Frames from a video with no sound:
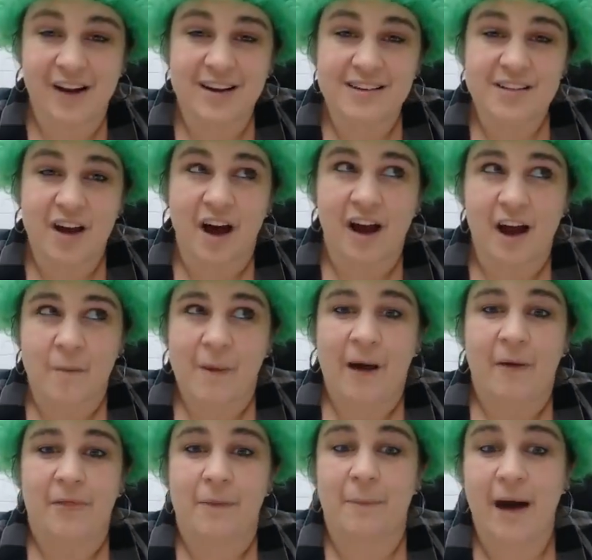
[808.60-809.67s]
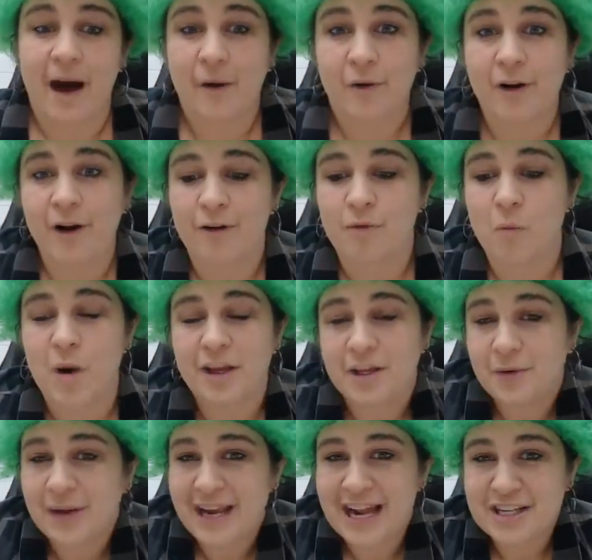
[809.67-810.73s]
going to talk about the power of what
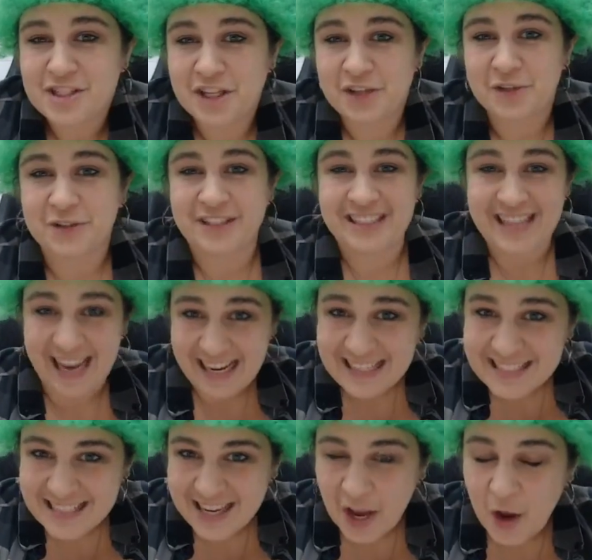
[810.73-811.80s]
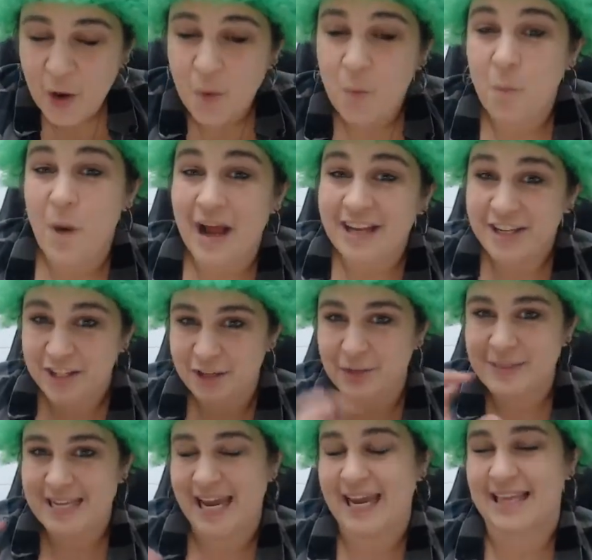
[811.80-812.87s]
you can actually create when you
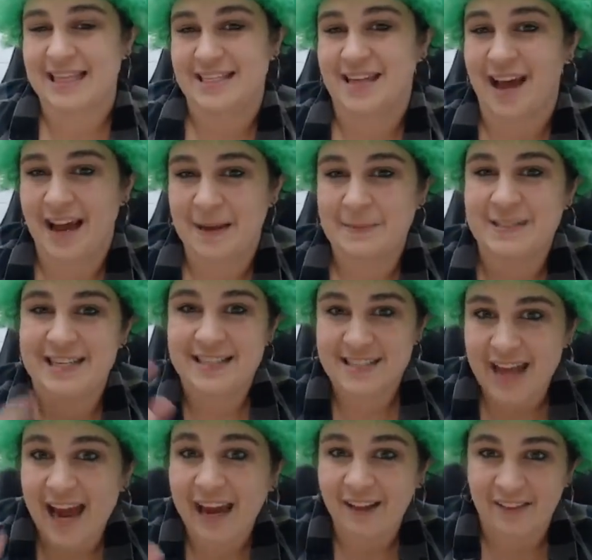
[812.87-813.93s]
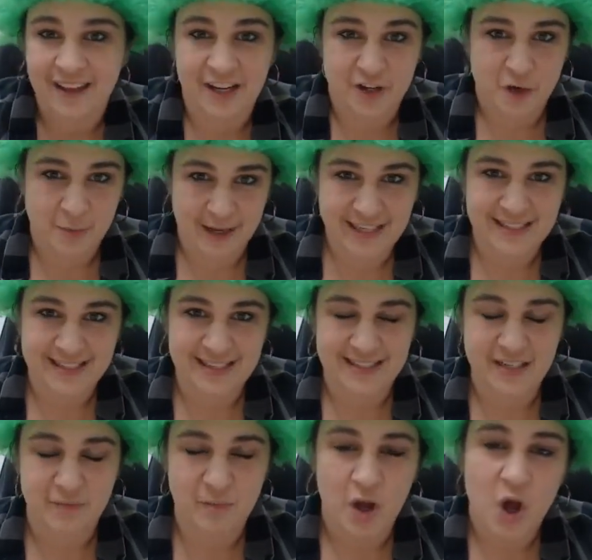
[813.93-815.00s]
take the time to dial in your money
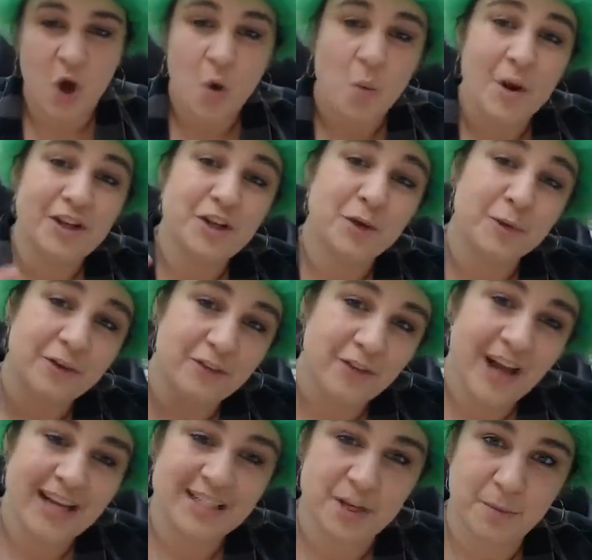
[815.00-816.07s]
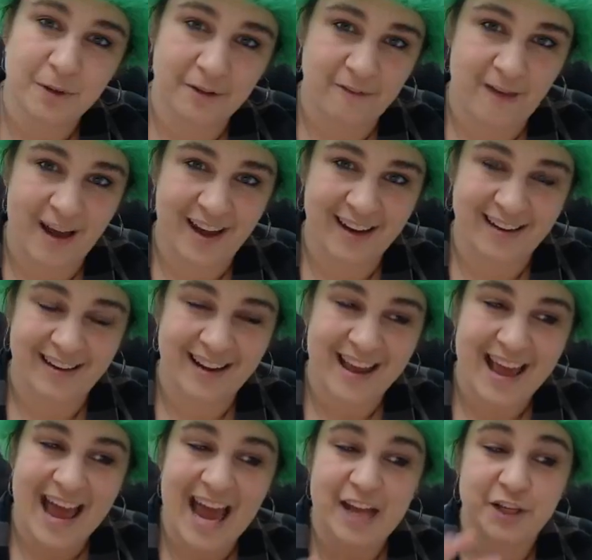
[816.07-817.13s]
system. When you reflect and refine
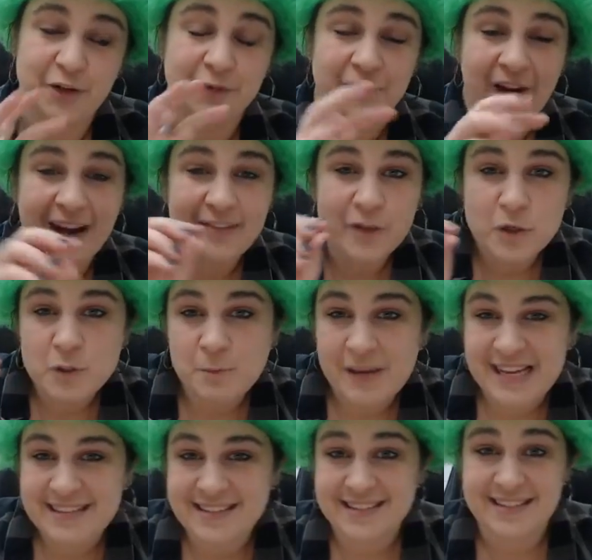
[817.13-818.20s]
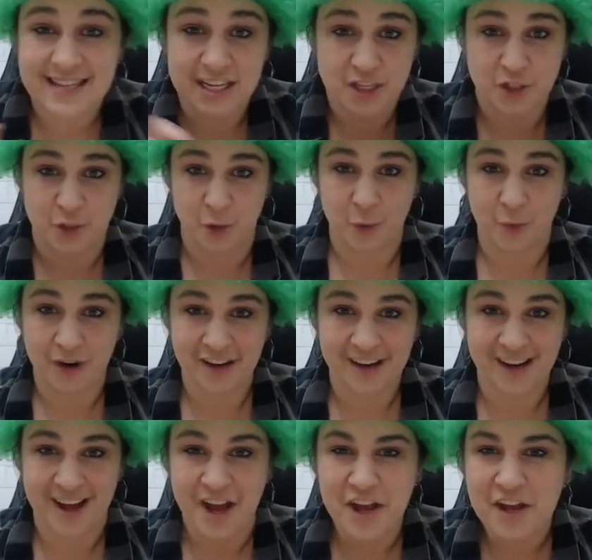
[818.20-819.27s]
and you find those pieces that do work,
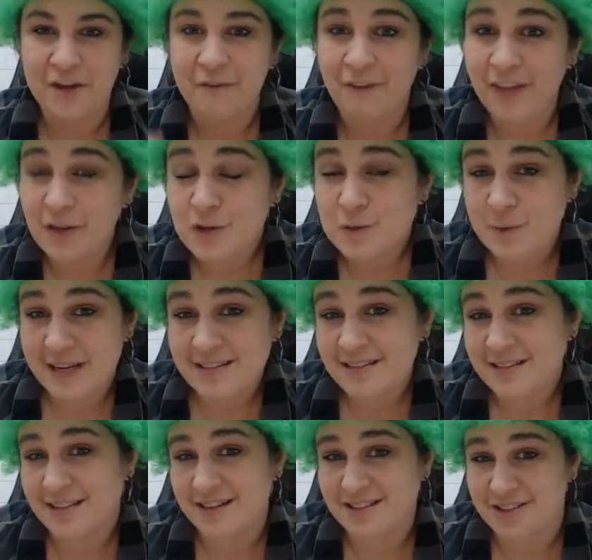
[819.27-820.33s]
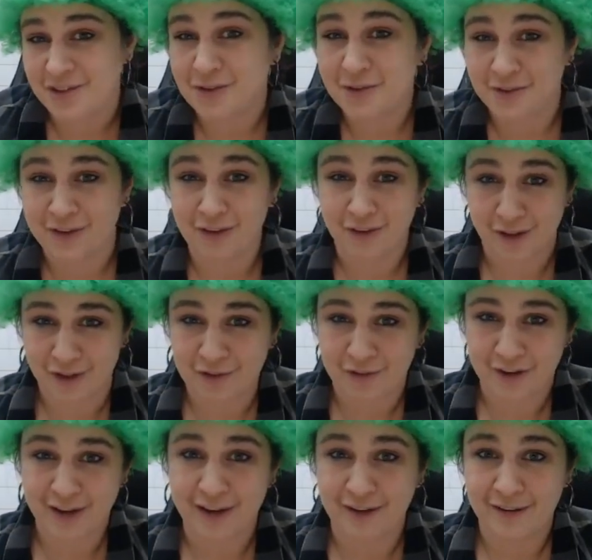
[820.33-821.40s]
you find those pieces that do feel good
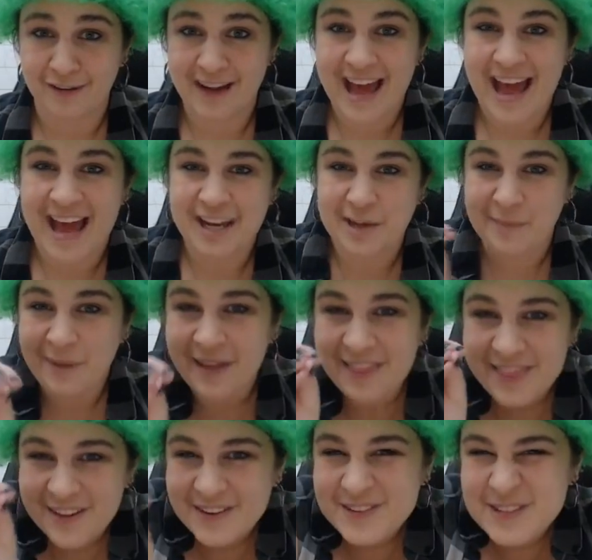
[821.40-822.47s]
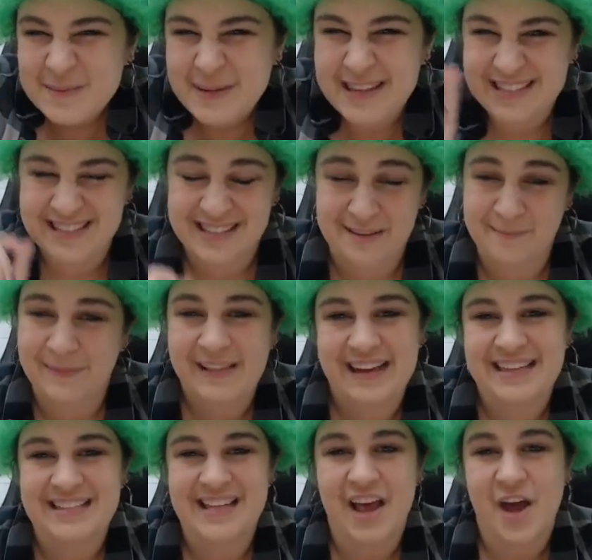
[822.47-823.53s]
for you, and you put those pieces in
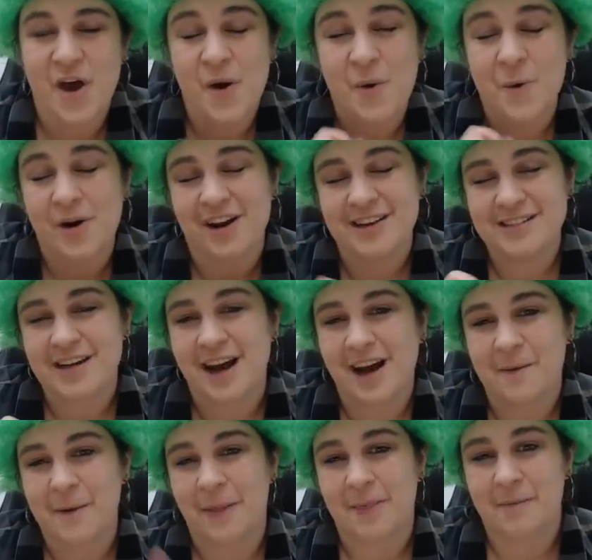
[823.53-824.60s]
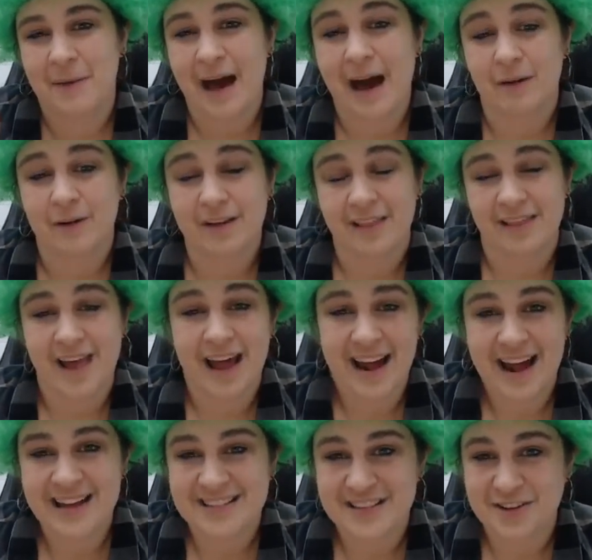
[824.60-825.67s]
place. We're going to talk about the power that that
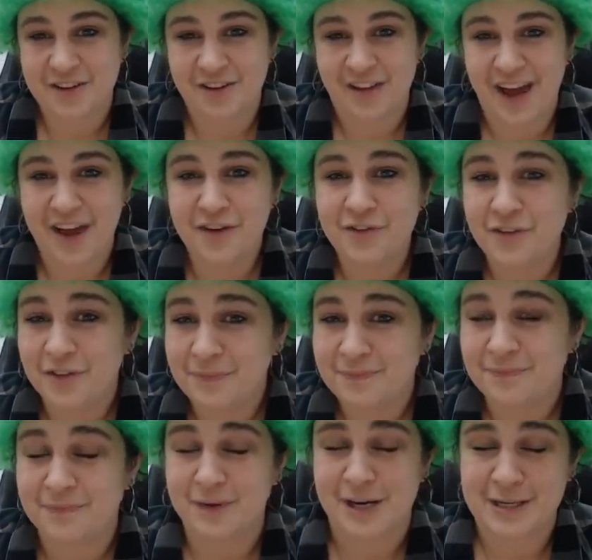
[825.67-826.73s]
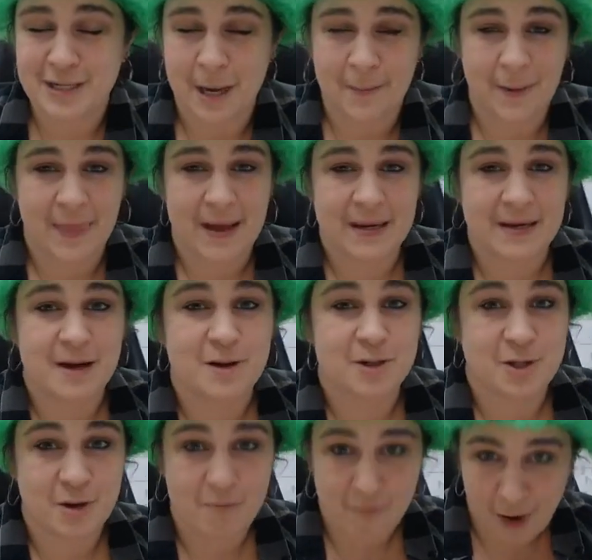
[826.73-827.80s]
has in your life. We're going to talk about that
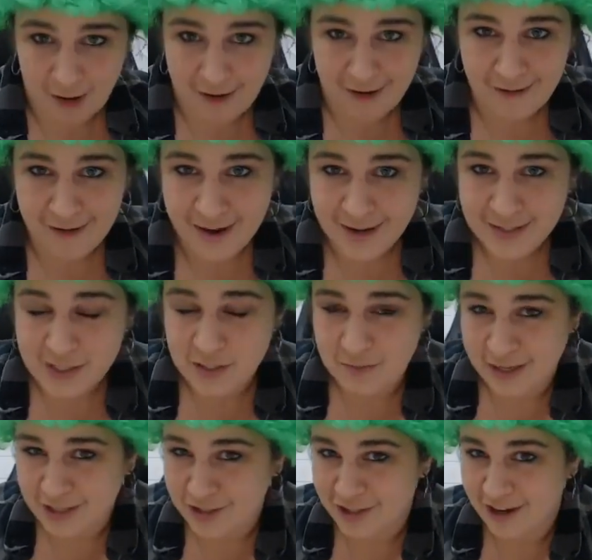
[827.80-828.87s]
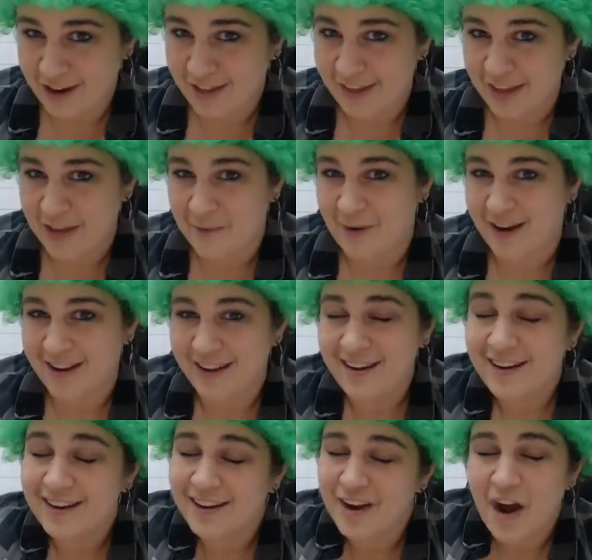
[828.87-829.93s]
tomorrow. So make sure that you are
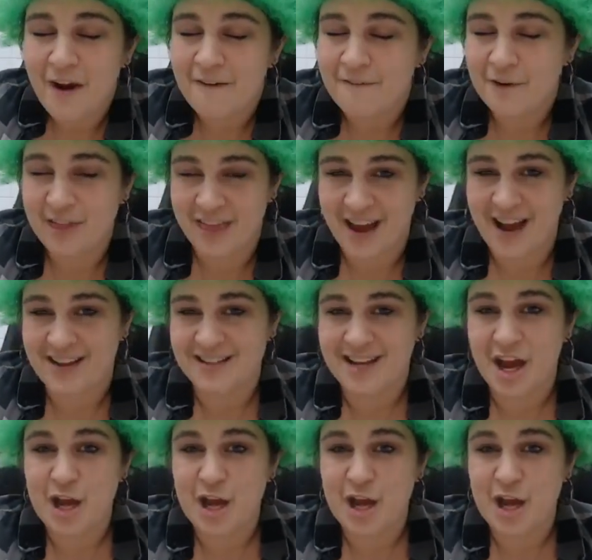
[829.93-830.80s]
here for that